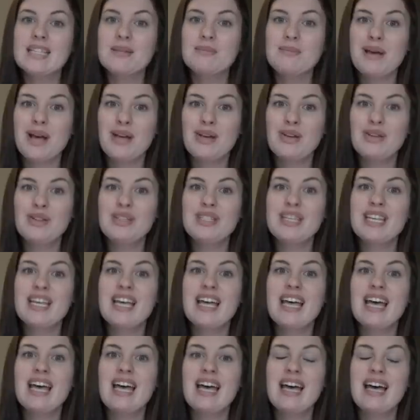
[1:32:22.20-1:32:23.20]
smells,
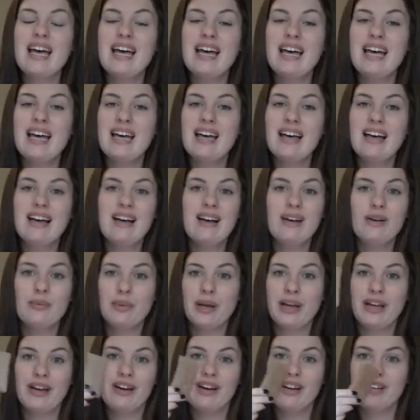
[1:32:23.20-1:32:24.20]
oh
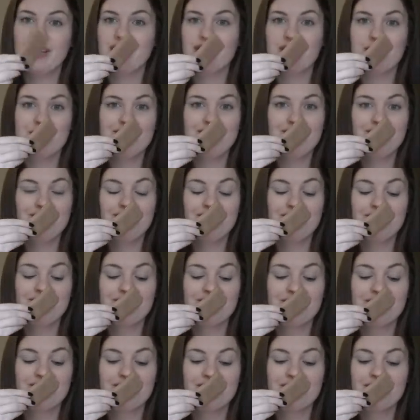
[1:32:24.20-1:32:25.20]
my gosh.
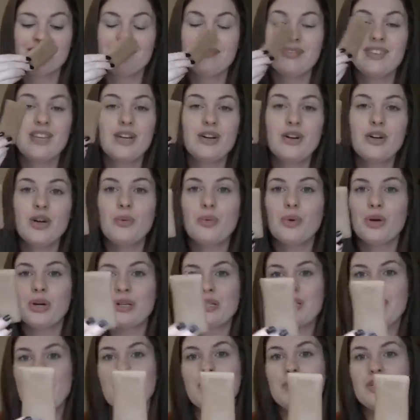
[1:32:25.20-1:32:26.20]
There are no
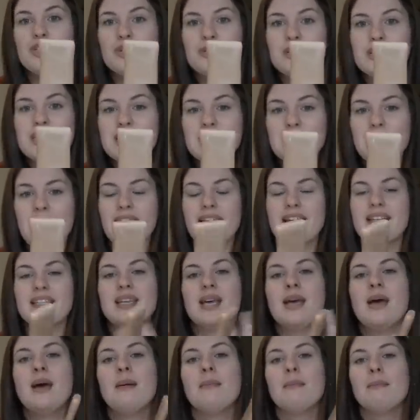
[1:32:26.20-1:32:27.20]
words. I wish you could smell it.
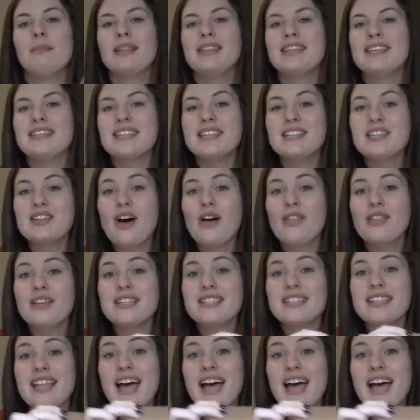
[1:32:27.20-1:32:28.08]
But this is all that's